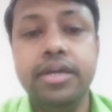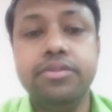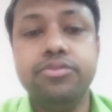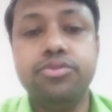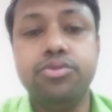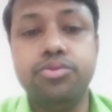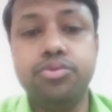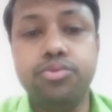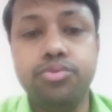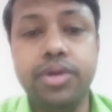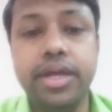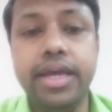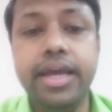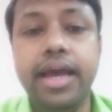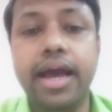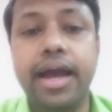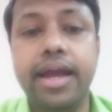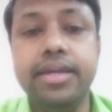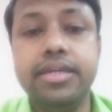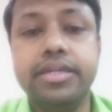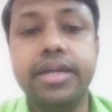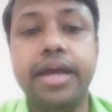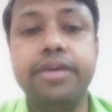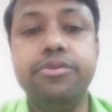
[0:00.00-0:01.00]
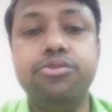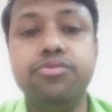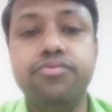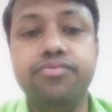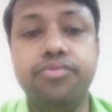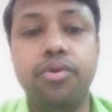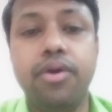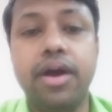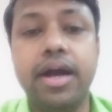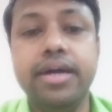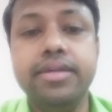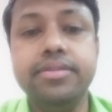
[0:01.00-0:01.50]
So today I will try to
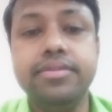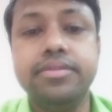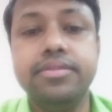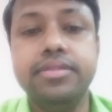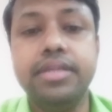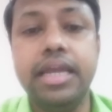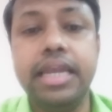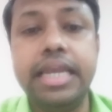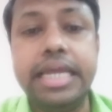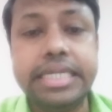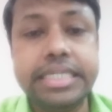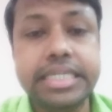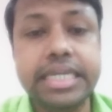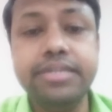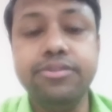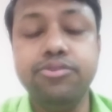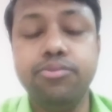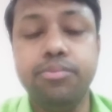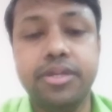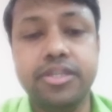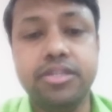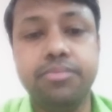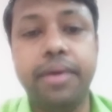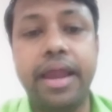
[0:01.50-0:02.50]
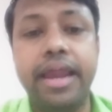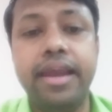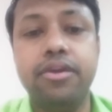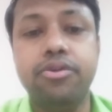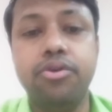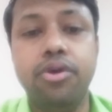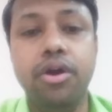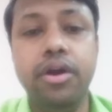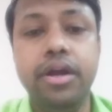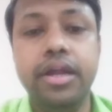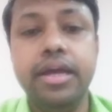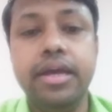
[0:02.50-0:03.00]
focus the lesions of the spinal
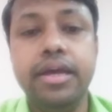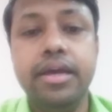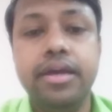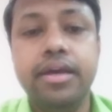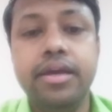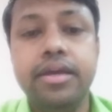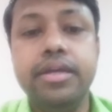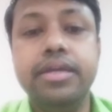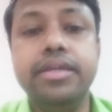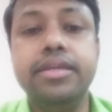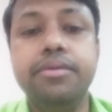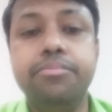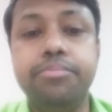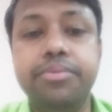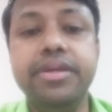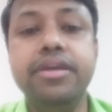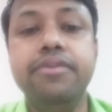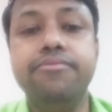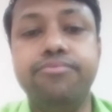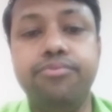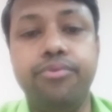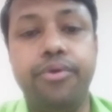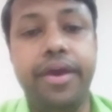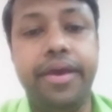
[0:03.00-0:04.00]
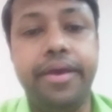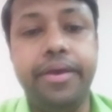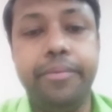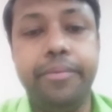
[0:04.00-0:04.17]
cord in a brief way.